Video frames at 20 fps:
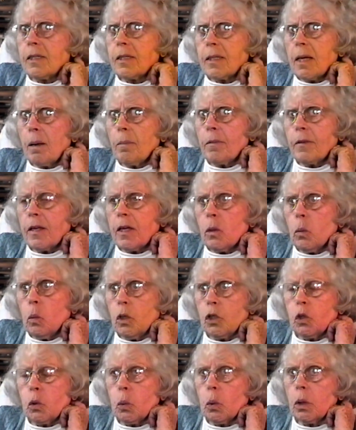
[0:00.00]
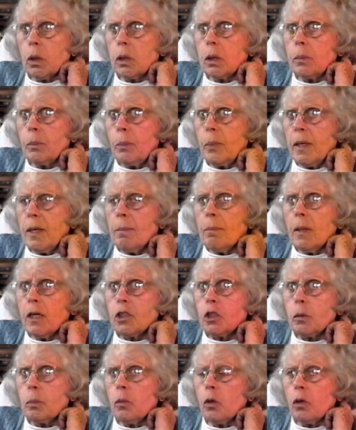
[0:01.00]
something which will be
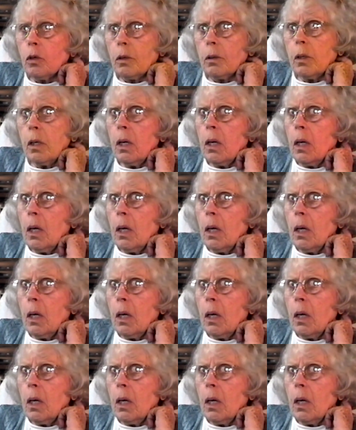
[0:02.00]
much more